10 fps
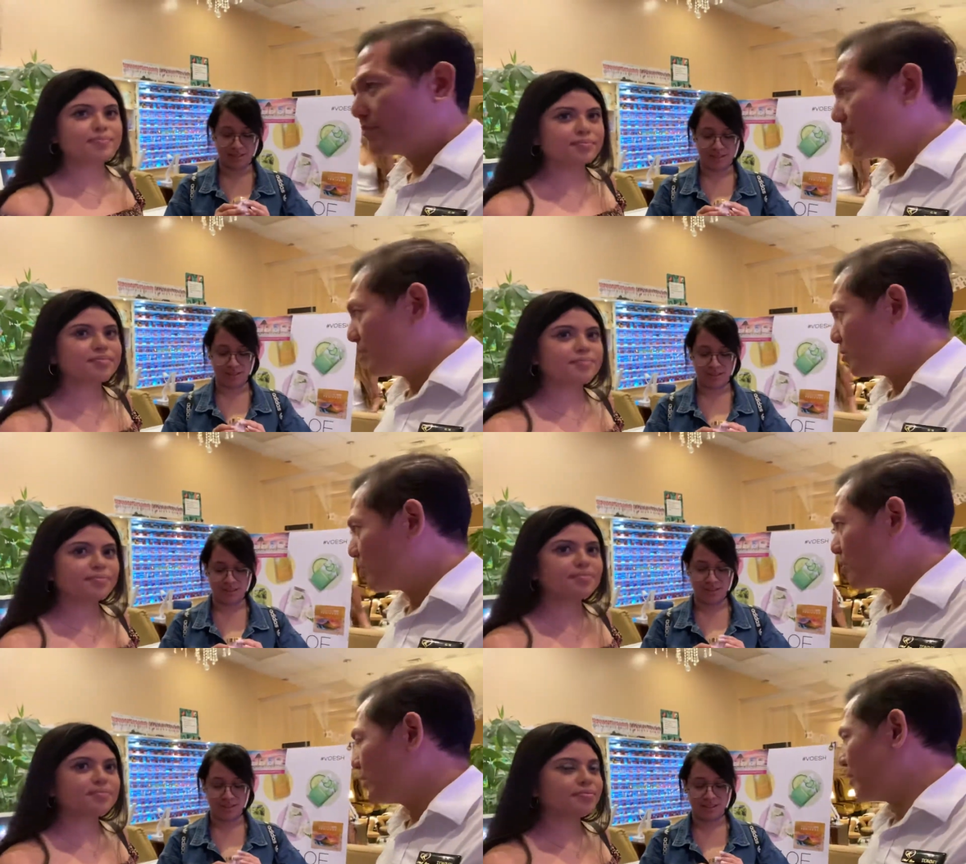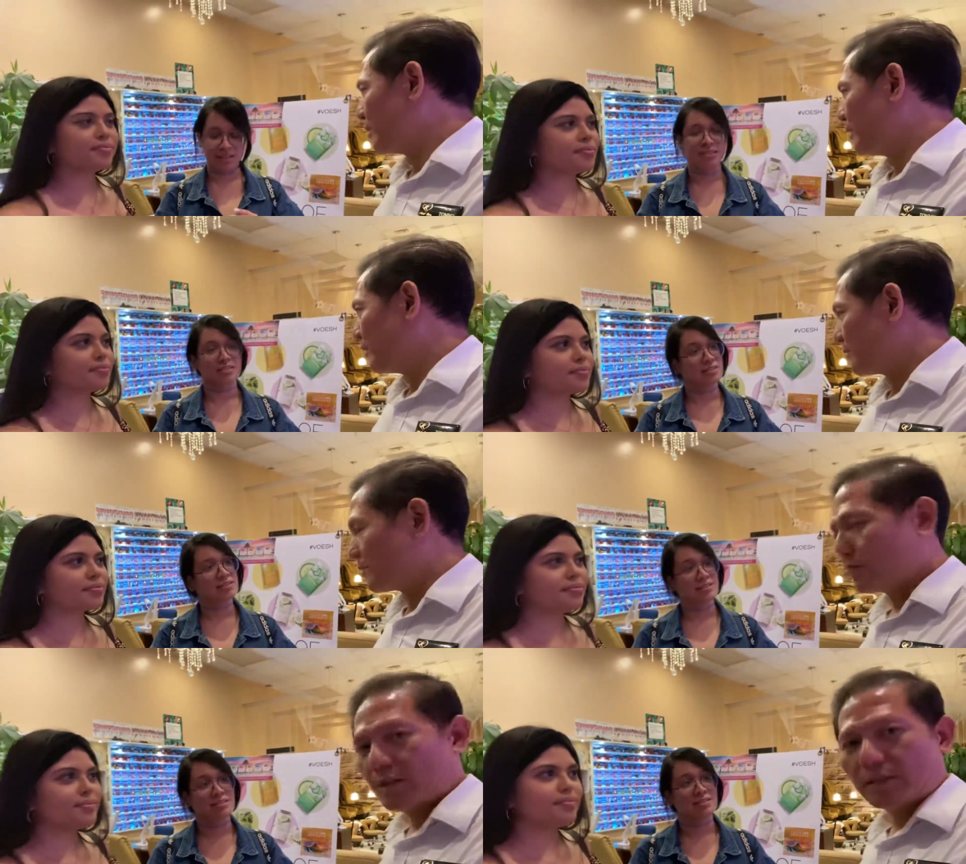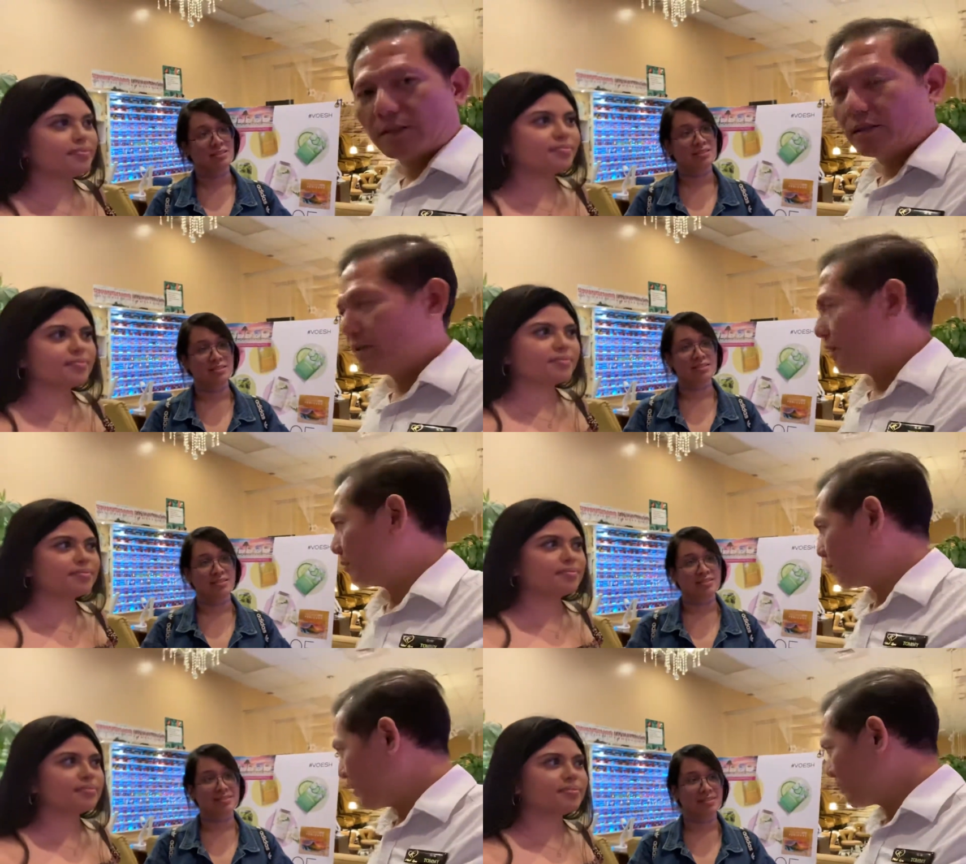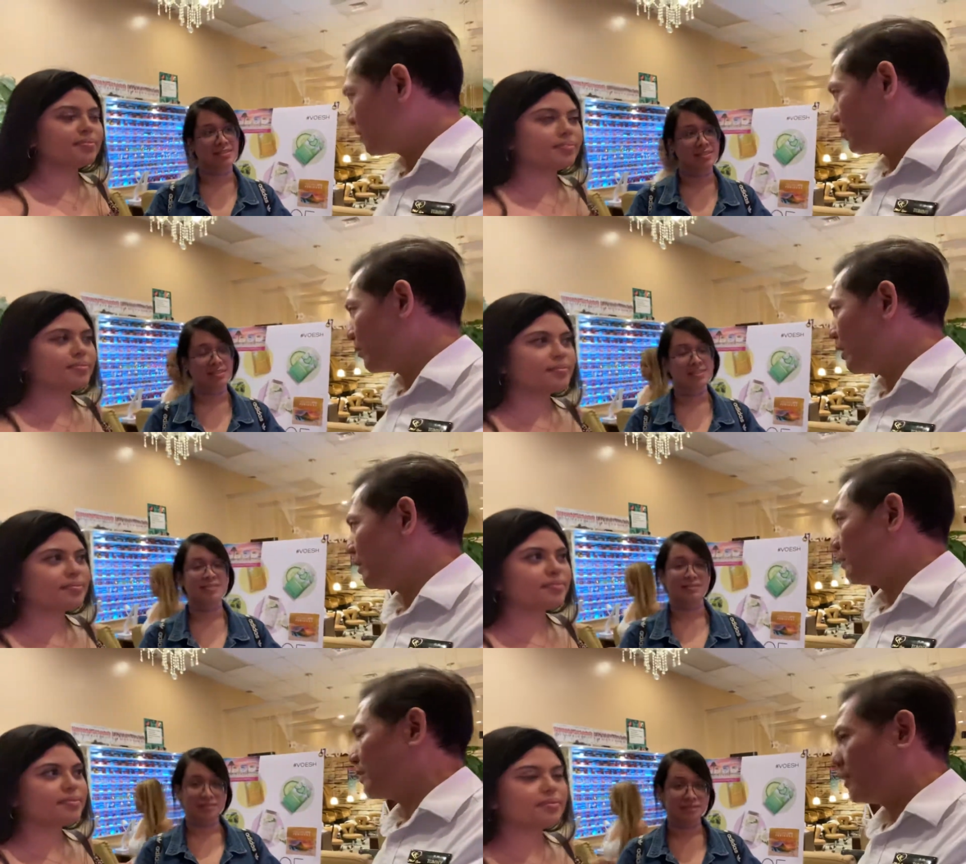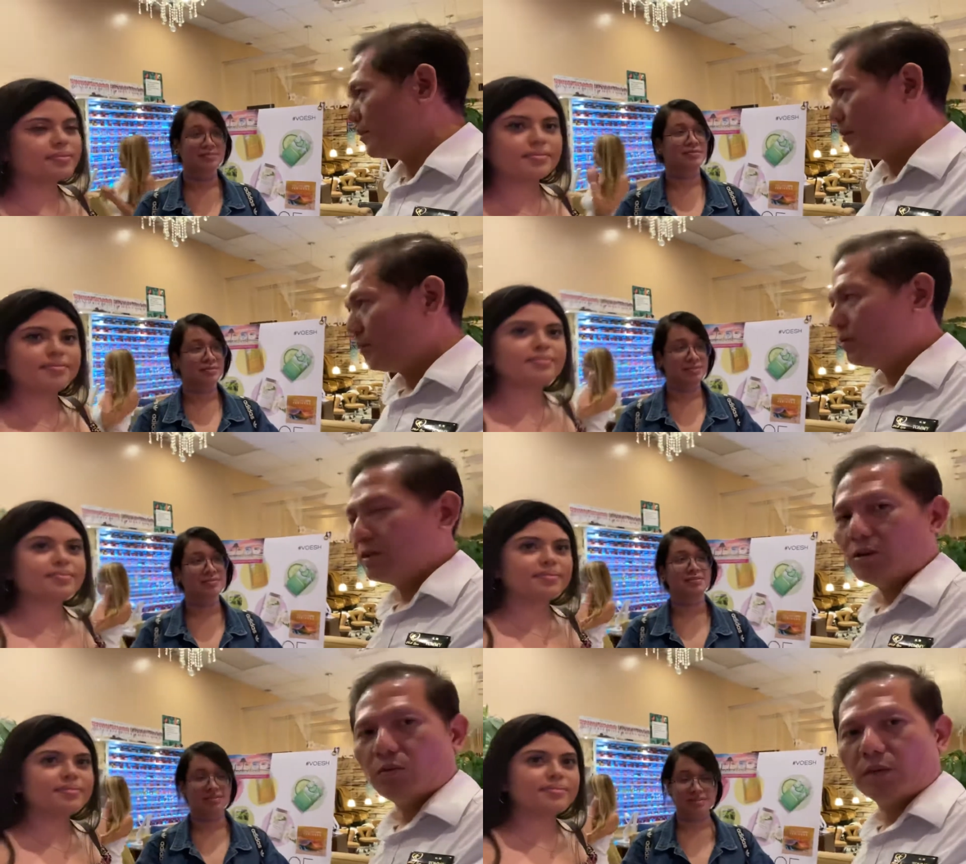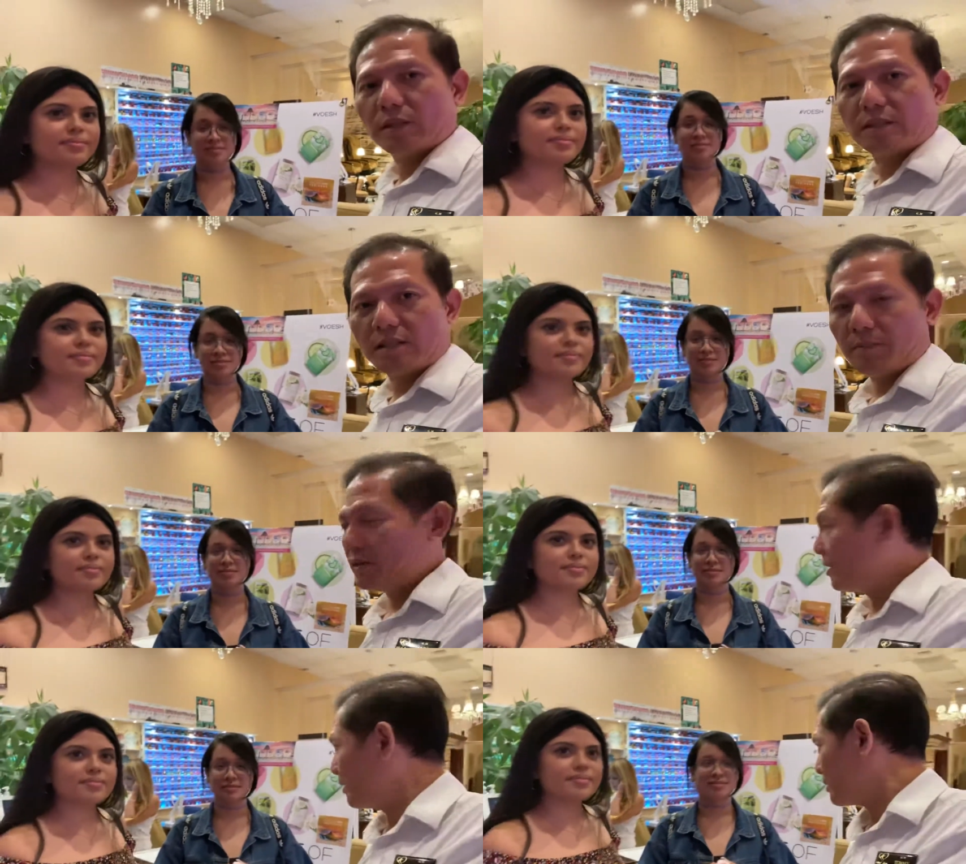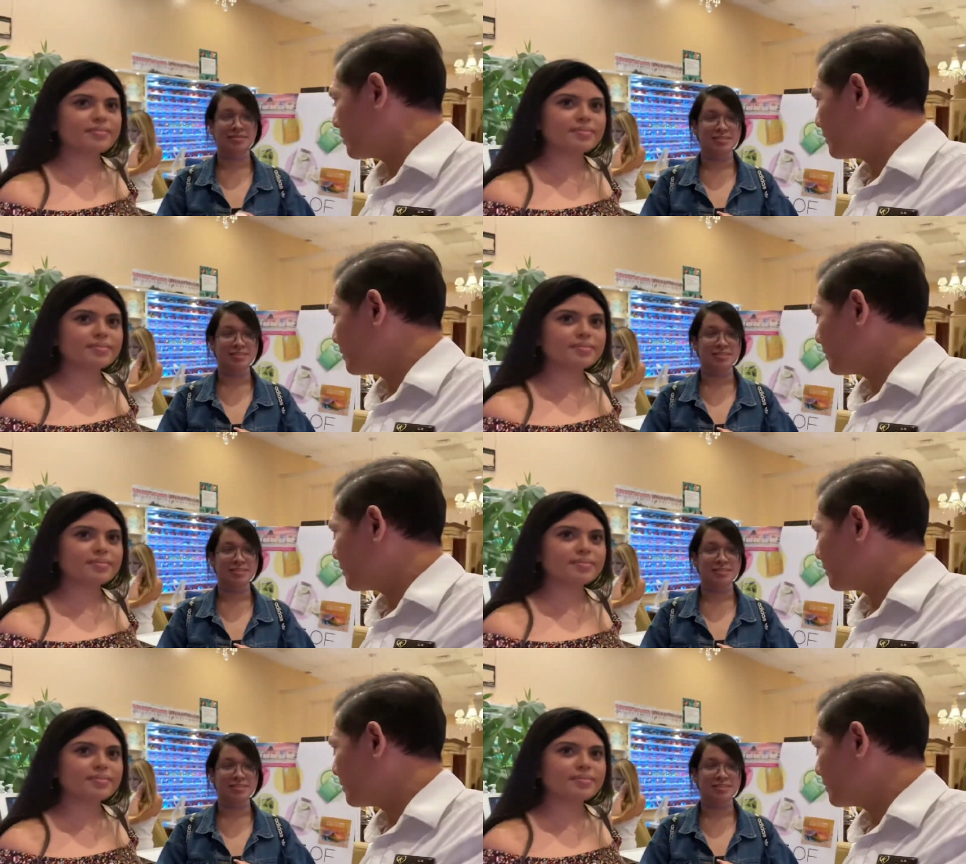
Speaker 1: enjoy and express, uh, raise the awareness, let the people know what a CBD is.